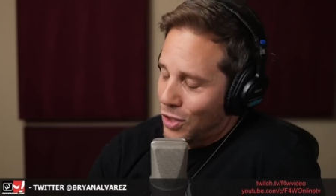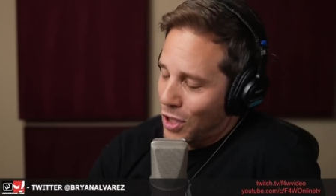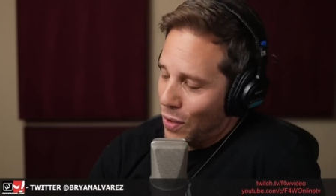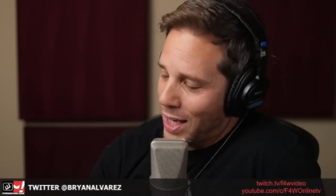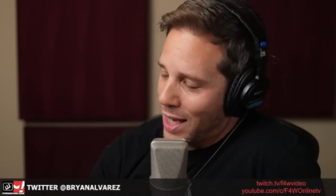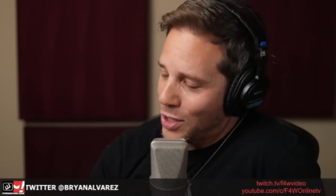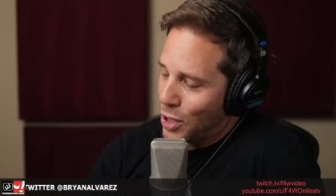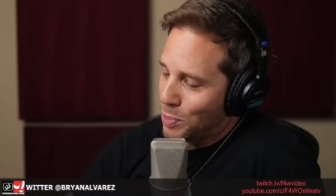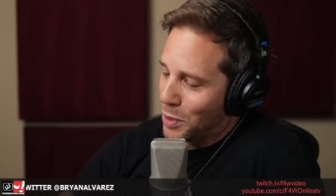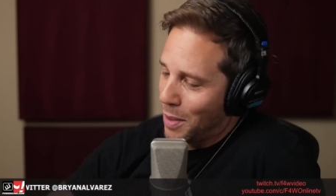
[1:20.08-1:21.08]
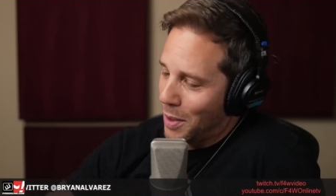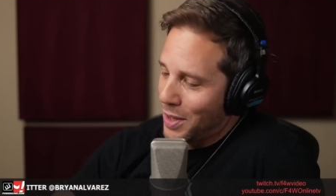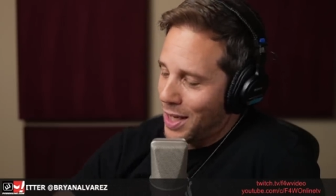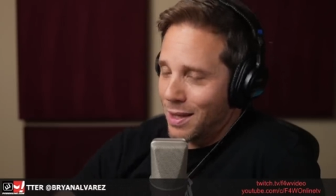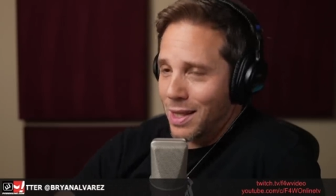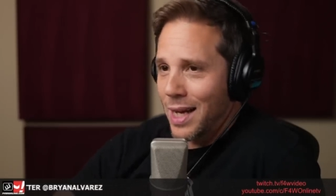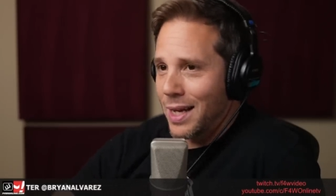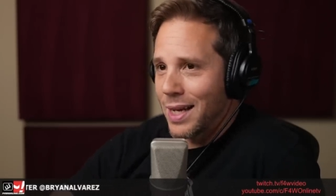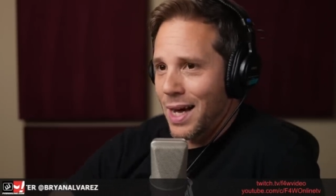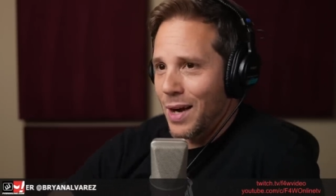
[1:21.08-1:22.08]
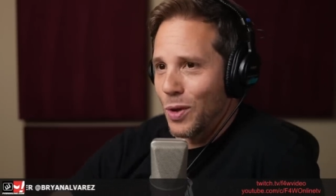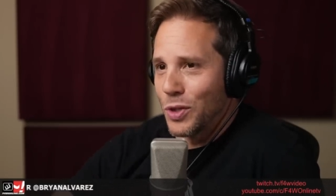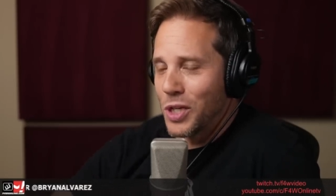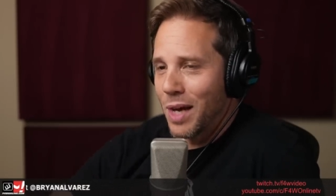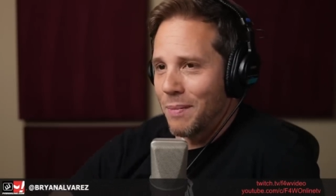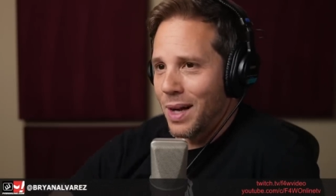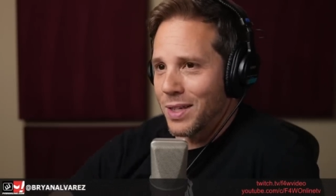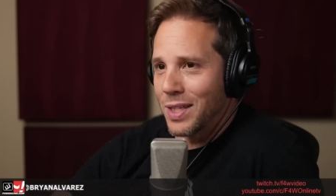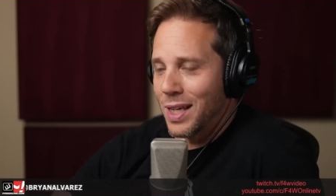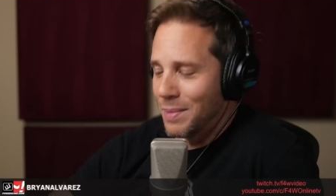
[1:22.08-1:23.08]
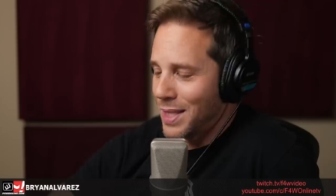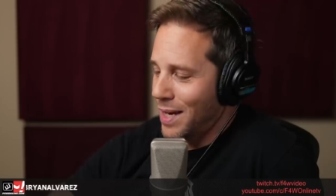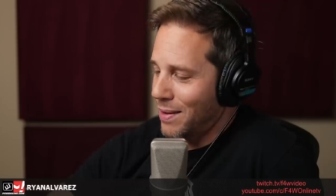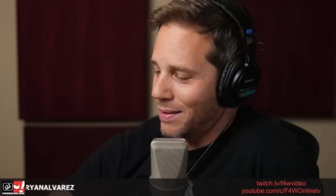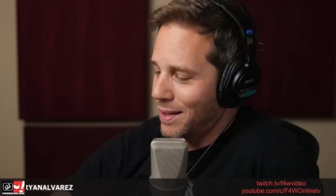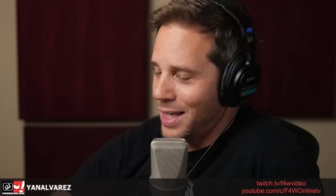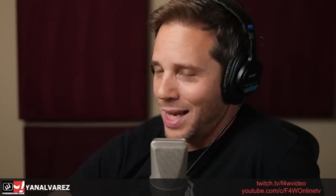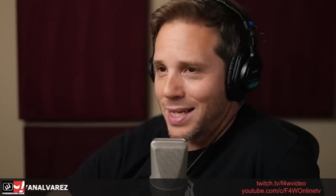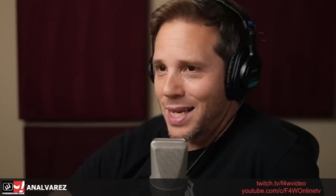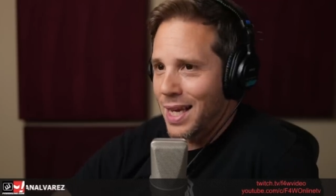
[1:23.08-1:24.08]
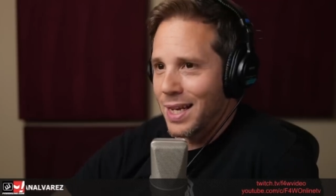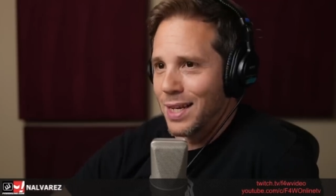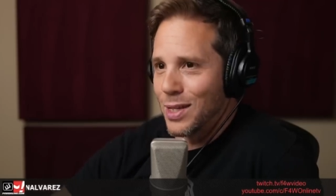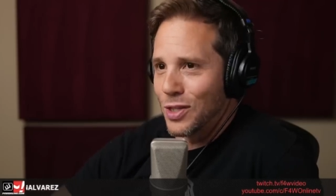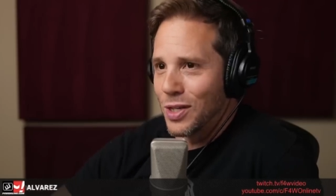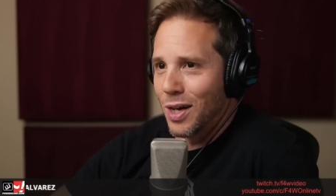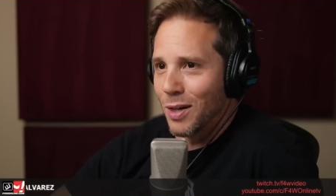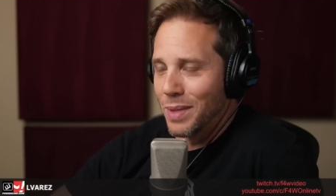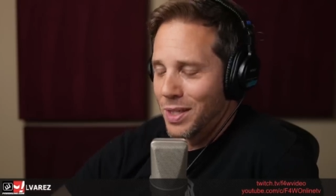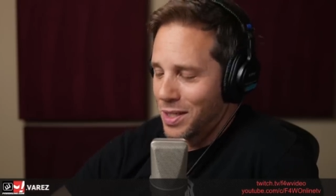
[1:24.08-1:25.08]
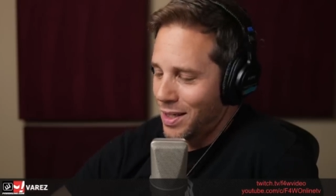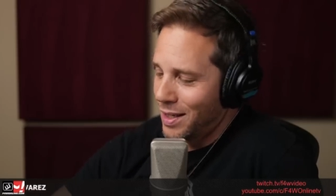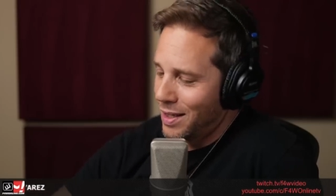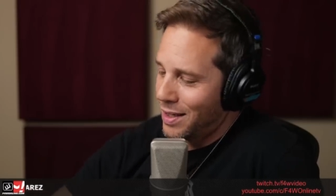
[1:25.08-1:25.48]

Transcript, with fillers: So he cuts his promo, and then thank God old John Moxley comes out, and he ain't taking any of this garbage.